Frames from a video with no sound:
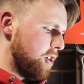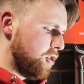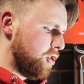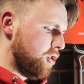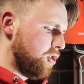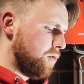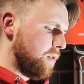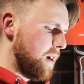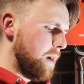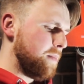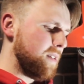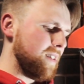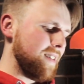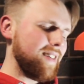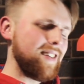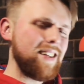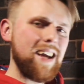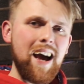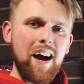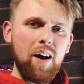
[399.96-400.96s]

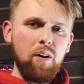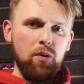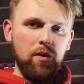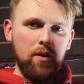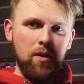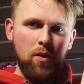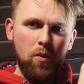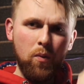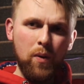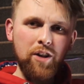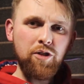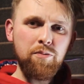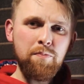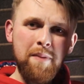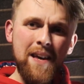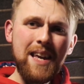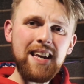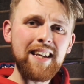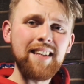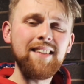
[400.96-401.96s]
stripped down, which
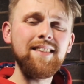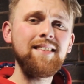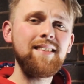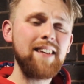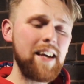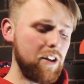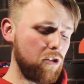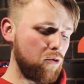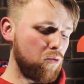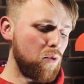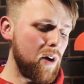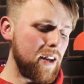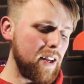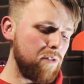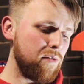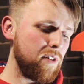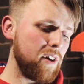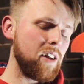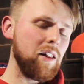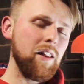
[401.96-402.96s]
means it's ready
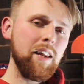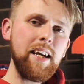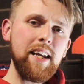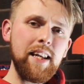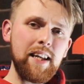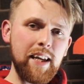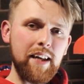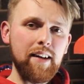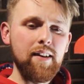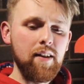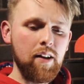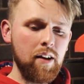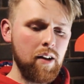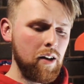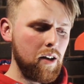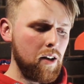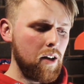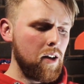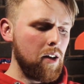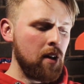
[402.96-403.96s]
for cleaning.
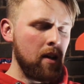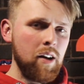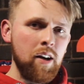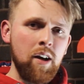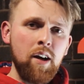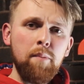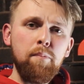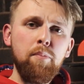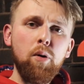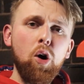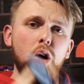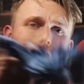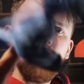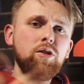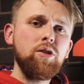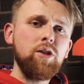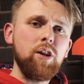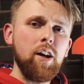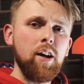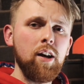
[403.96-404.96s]

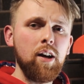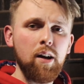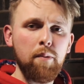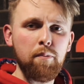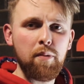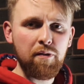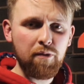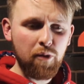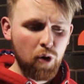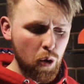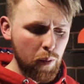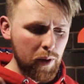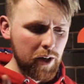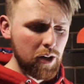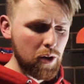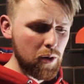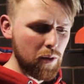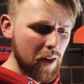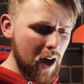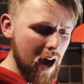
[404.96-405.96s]
But before we
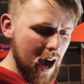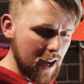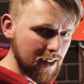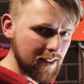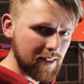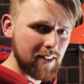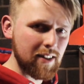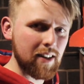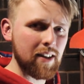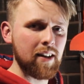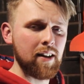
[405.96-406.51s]
do that,